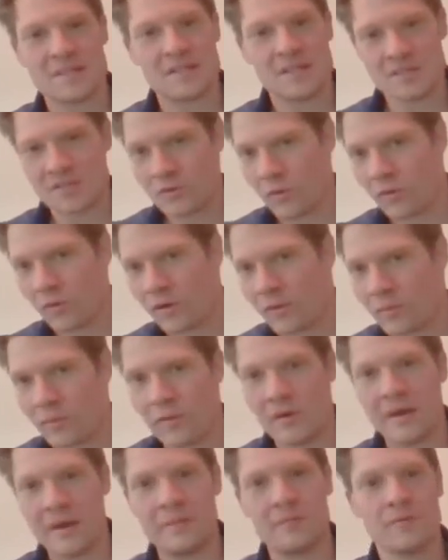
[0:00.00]
and it's
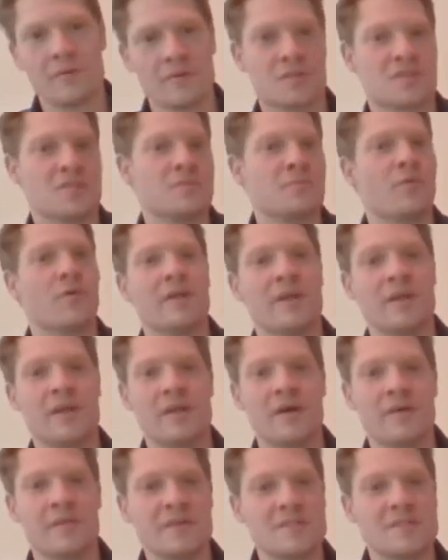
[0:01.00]
horrible, and we're exploiting
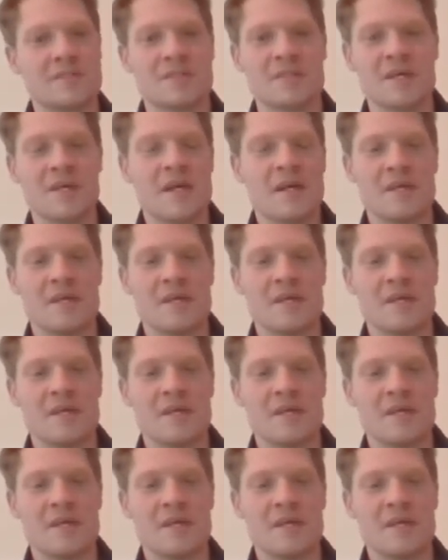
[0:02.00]
all these